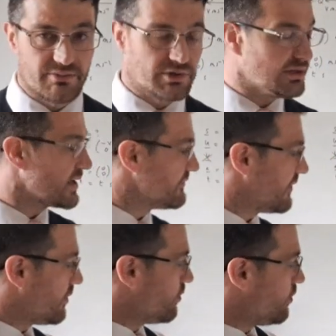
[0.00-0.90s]
we're looking
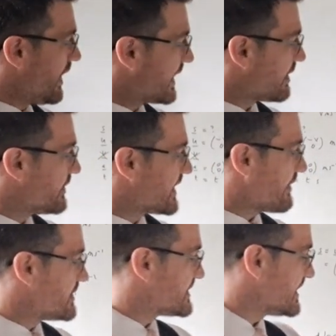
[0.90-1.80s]
for where can we
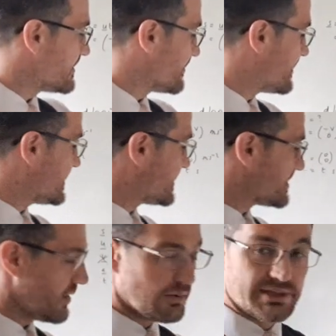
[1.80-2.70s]
guarantee that this is
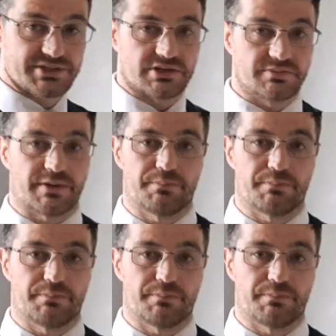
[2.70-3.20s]
always going to be